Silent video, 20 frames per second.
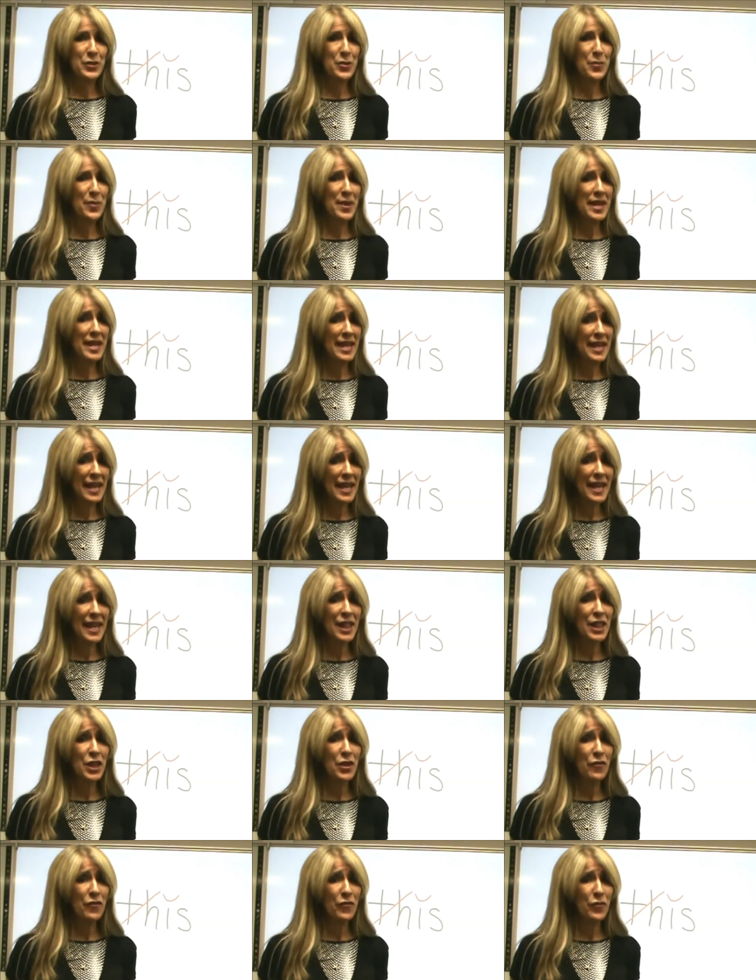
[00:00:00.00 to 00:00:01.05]

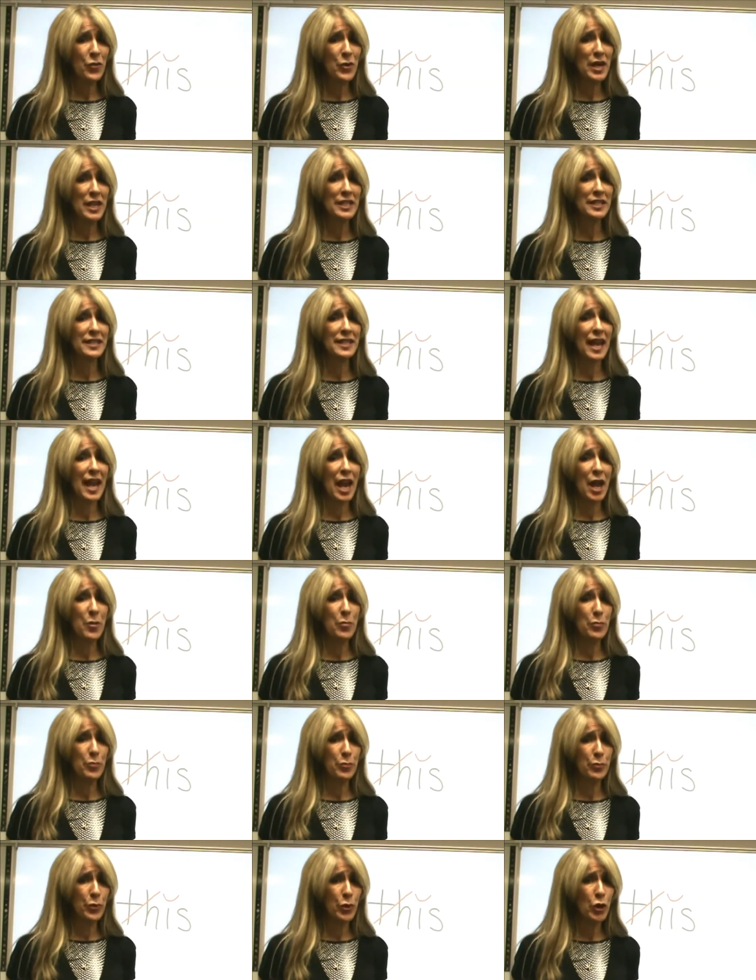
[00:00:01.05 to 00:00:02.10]
begin the voice
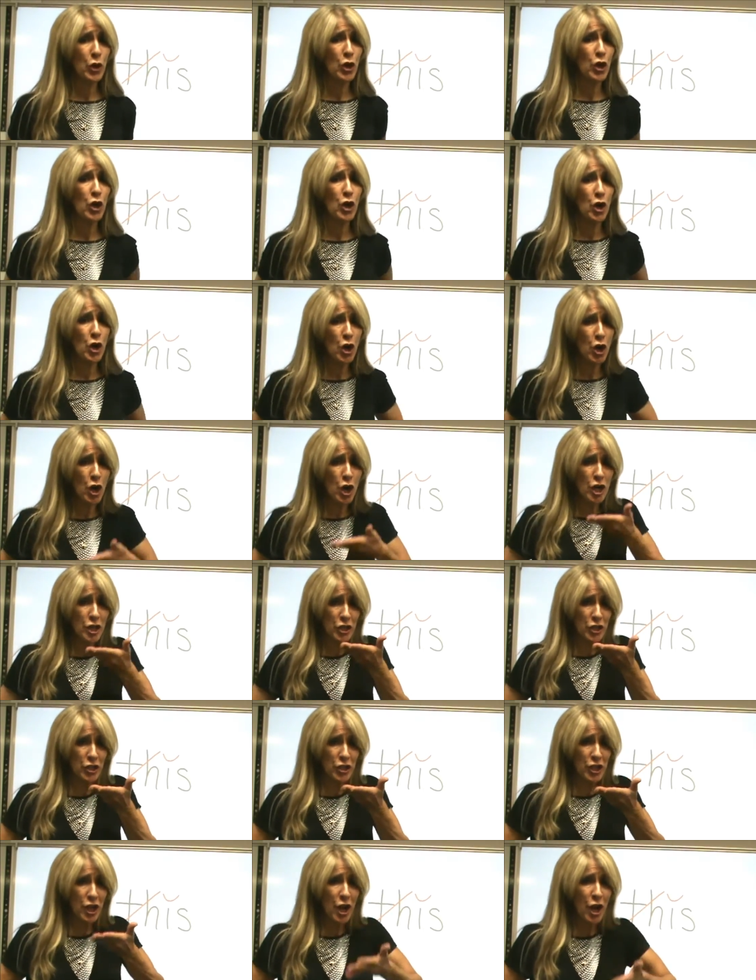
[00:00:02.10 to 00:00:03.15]
and
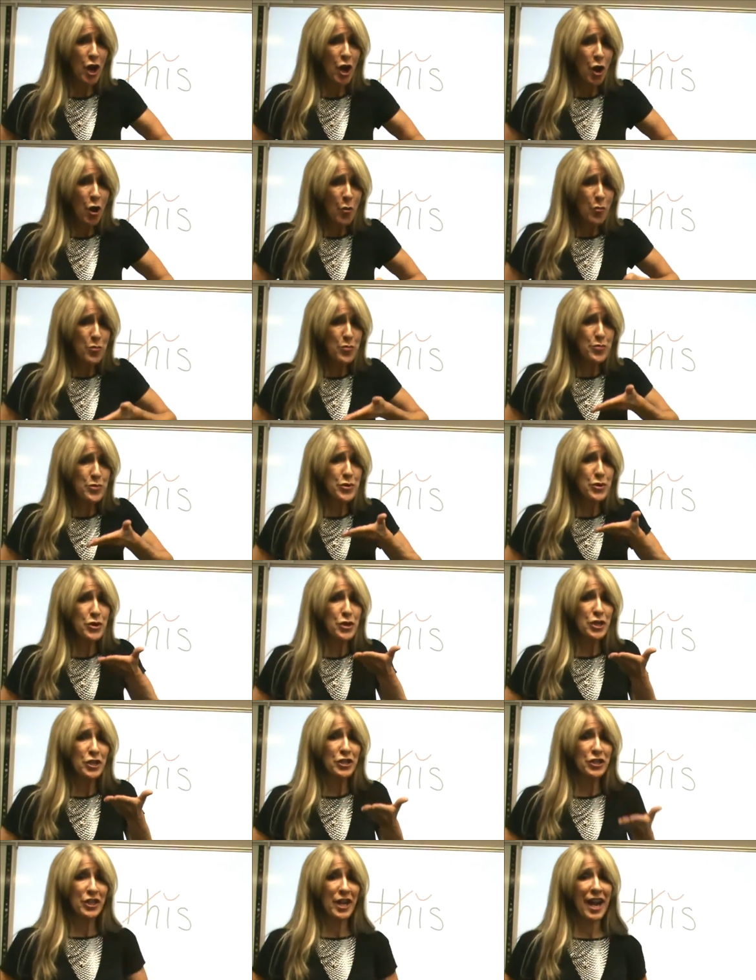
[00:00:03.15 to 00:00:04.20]
push
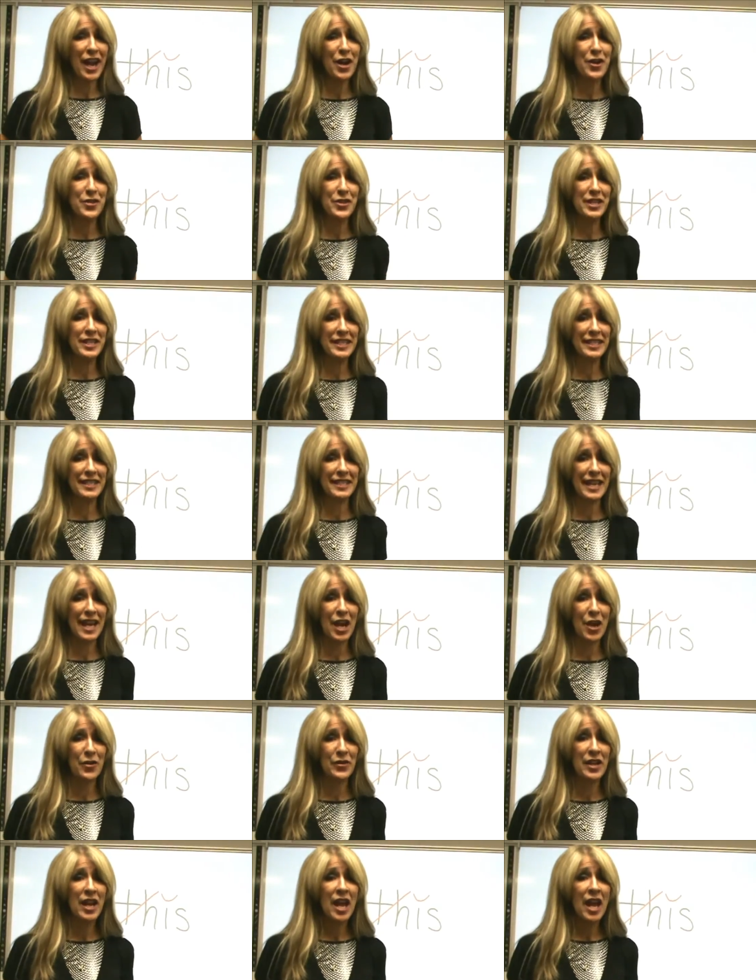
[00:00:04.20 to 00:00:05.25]
out the
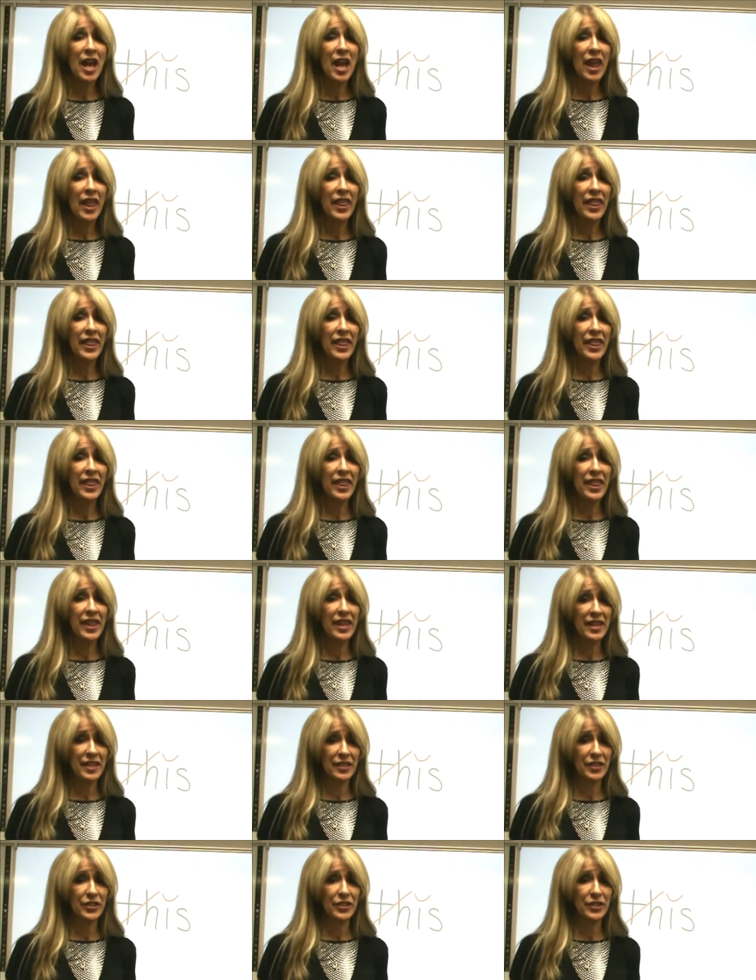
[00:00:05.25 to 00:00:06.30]
sound.
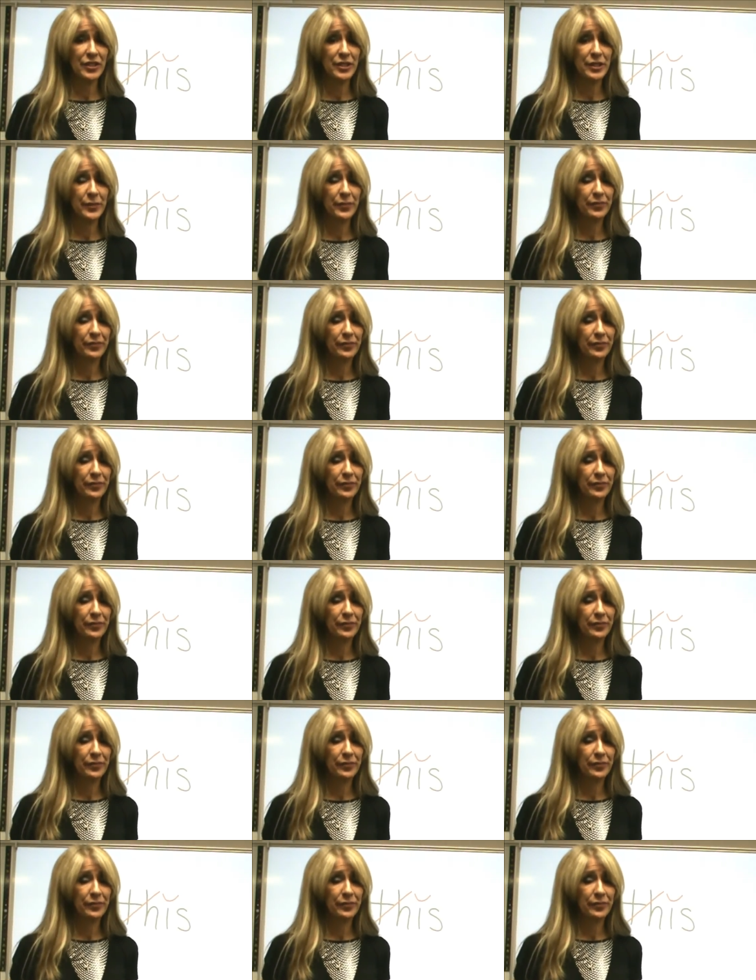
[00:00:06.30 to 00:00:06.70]
This.